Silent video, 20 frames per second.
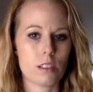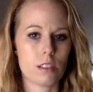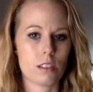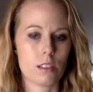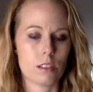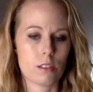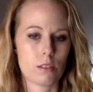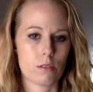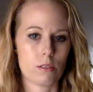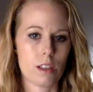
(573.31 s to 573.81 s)
He
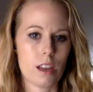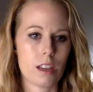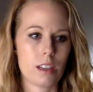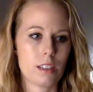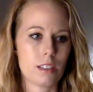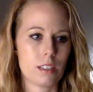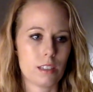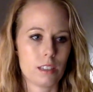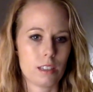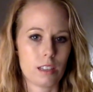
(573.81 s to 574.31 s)
says no
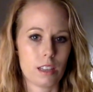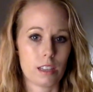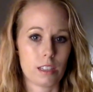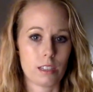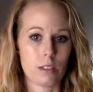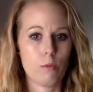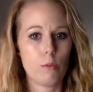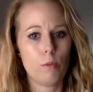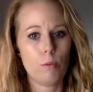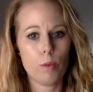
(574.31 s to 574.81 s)
thanks, and they
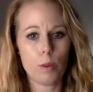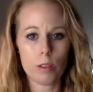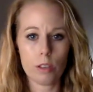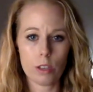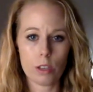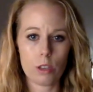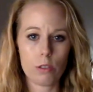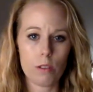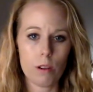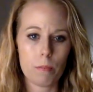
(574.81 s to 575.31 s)
say, well, we'll
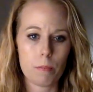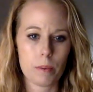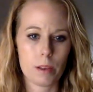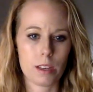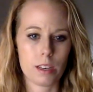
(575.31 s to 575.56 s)
look you up.